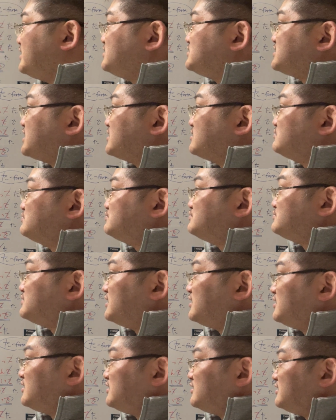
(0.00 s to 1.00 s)
to kind of
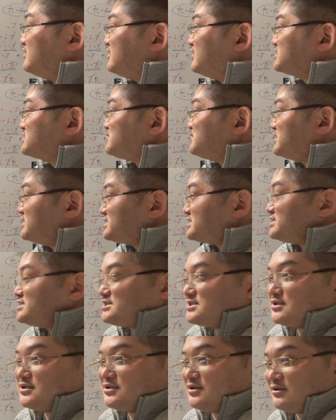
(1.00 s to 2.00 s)
explain. This is
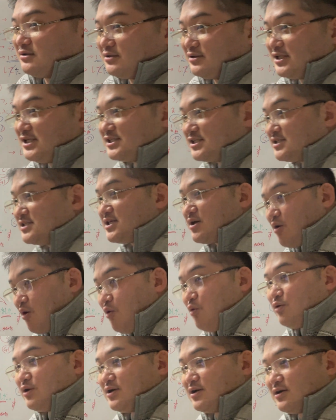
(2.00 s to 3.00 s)
the
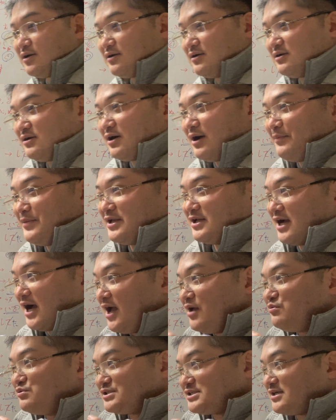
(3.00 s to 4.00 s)
order. I mean,
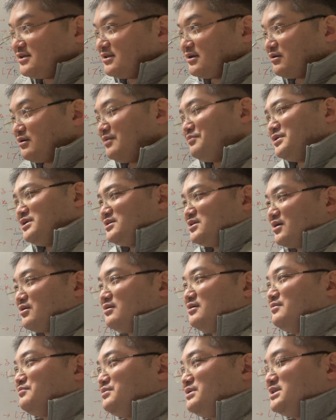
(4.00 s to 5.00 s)
I would say that. I mean,
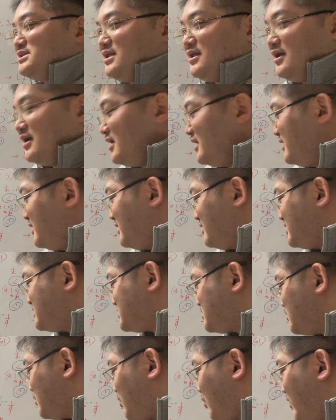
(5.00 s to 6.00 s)
there's
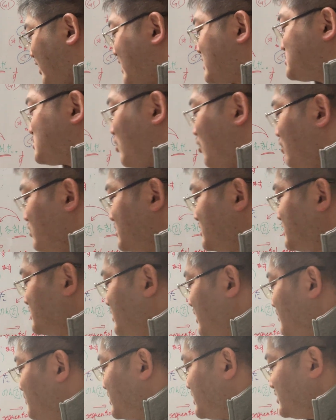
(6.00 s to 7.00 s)
no correct order.
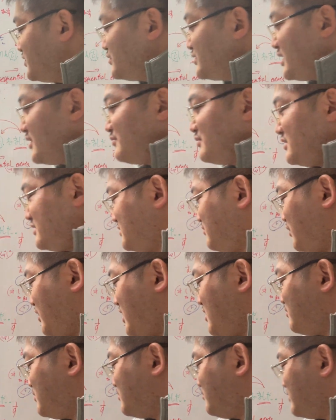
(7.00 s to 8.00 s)
I mean, you can
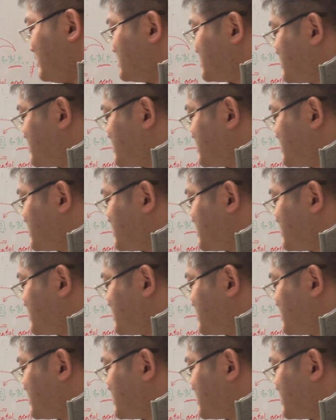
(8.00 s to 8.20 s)
whatever feels